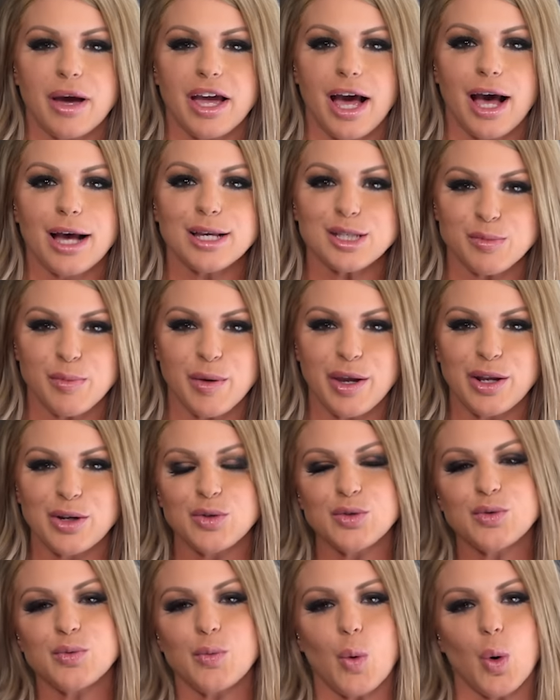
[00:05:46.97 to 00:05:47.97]
My
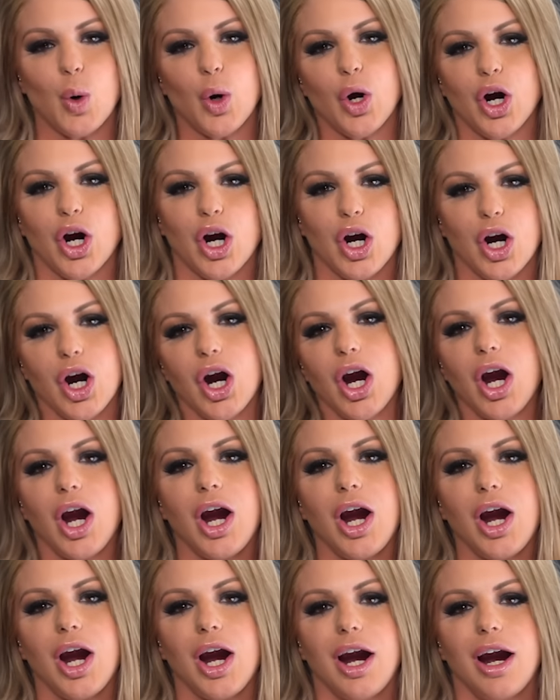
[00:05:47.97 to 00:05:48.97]
husband wore
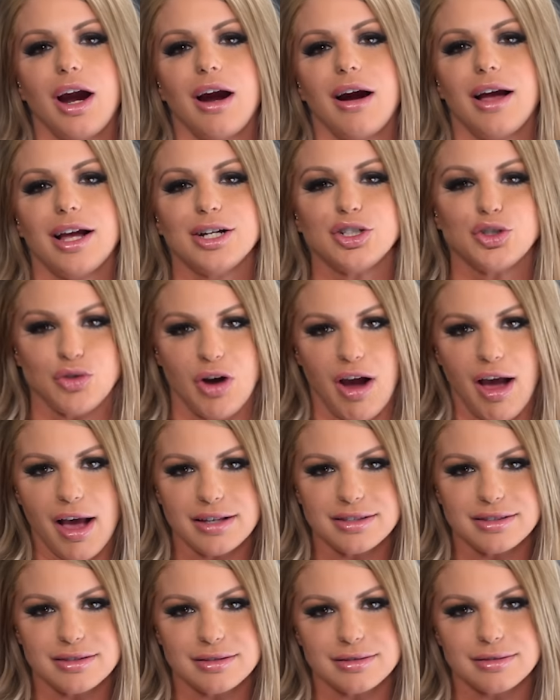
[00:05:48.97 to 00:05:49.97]
a
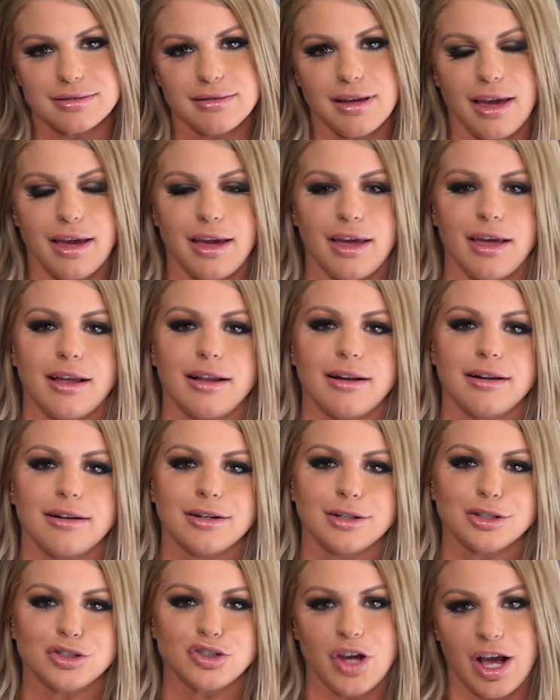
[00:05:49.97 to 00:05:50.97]
dress
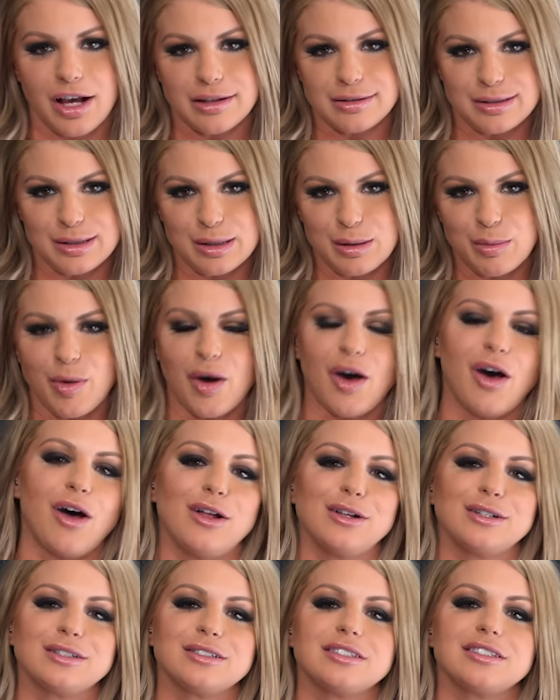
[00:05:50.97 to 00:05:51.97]
and a chastity
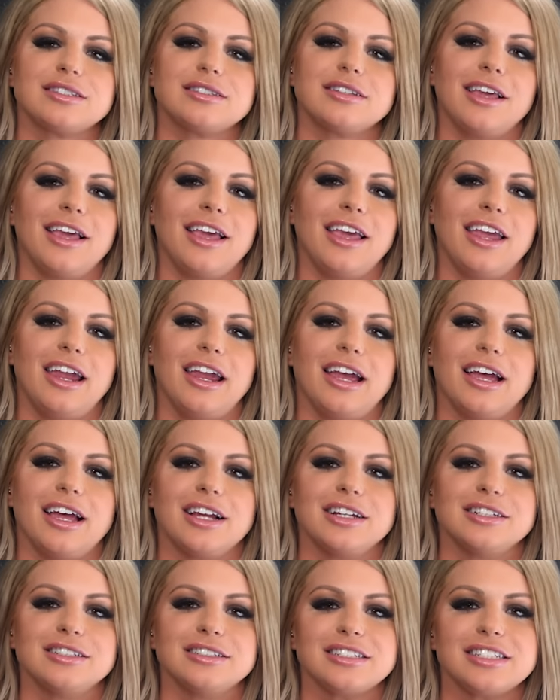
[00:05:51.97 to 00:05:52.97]
belt,
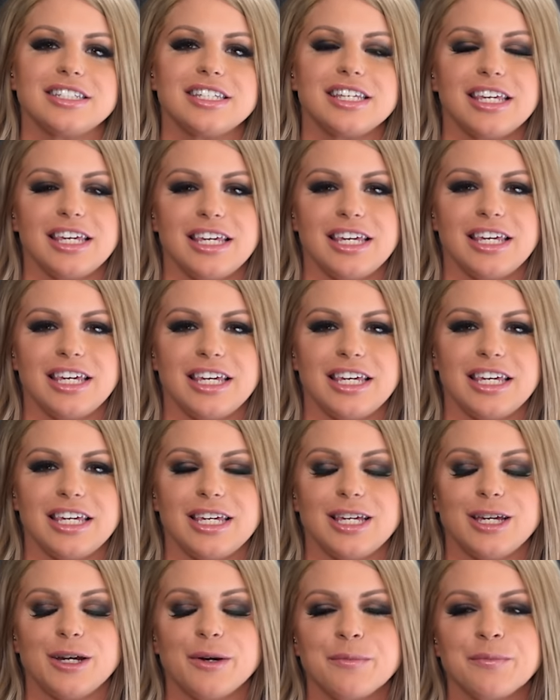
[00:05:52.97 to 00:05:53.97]
and
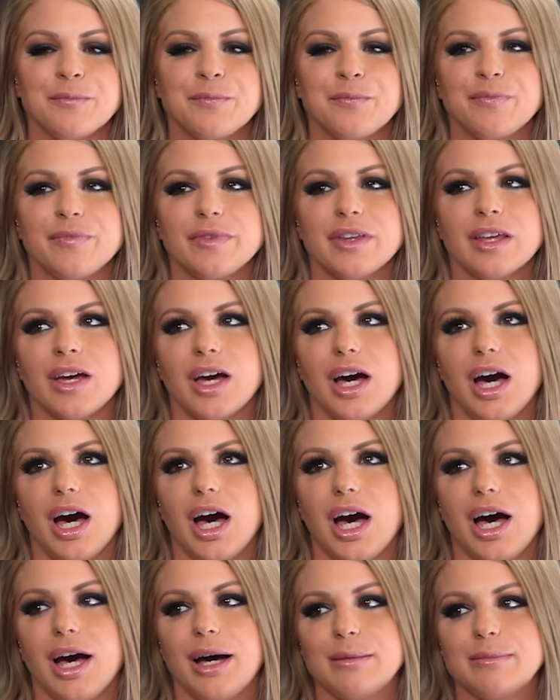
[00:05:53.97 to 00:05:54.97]
he
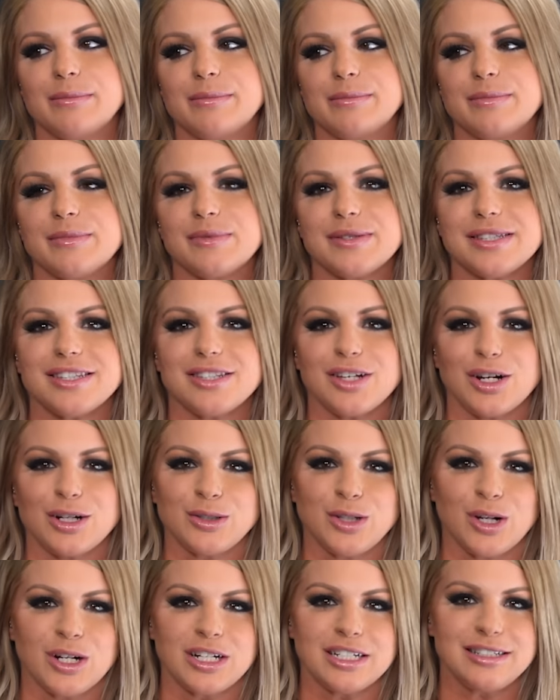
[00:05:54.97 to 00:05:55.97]
um,
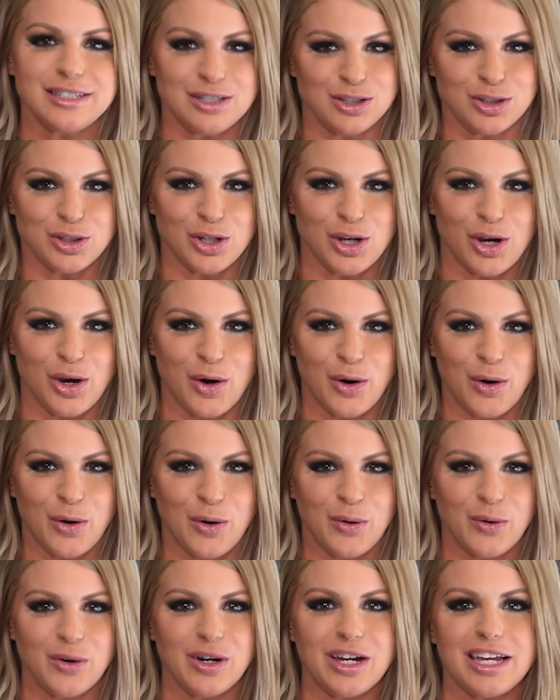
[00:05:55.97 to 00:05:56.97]
sucked on a
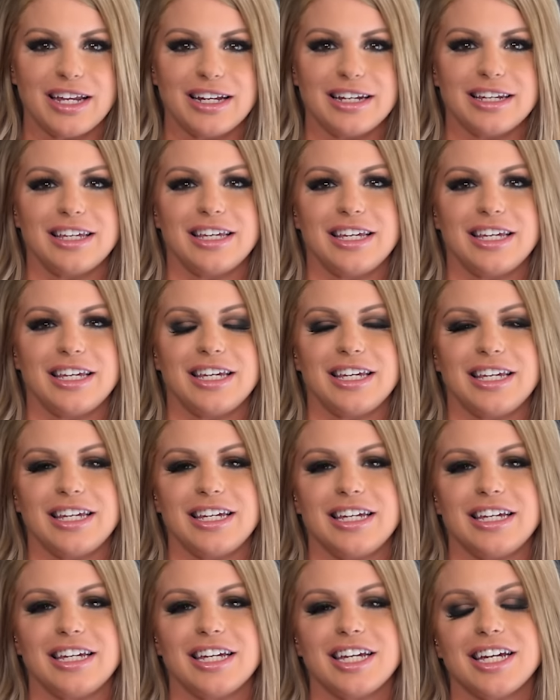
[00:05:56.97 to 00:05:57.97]
dildo, and
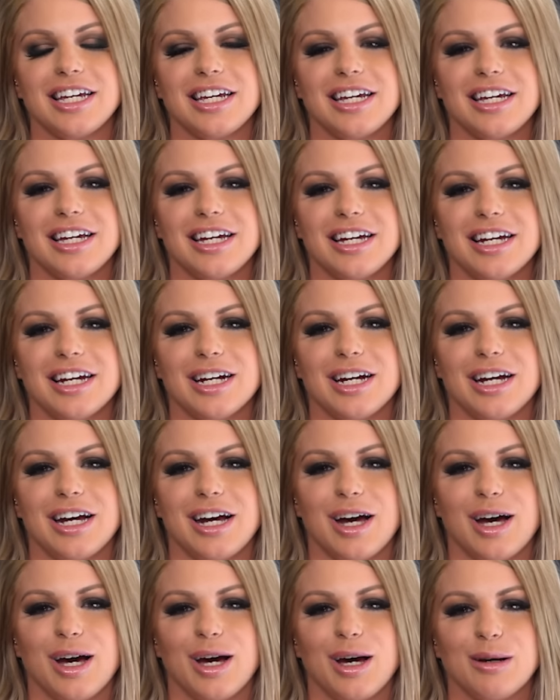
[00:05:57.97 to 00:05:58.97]
he
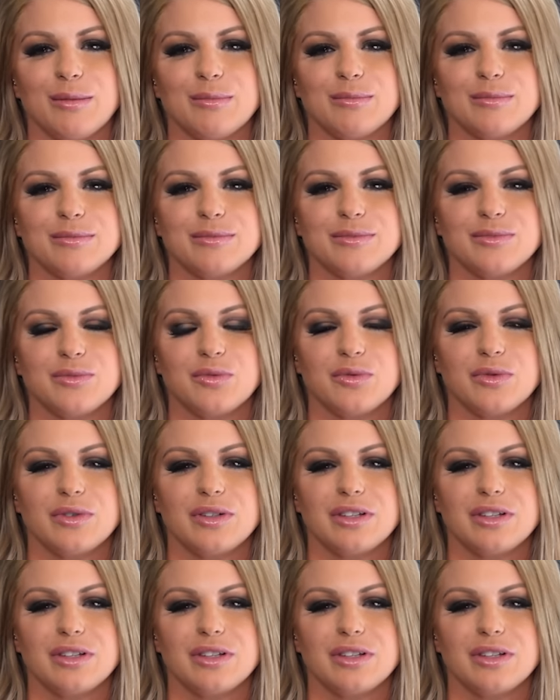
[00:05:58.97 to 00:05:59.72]
um,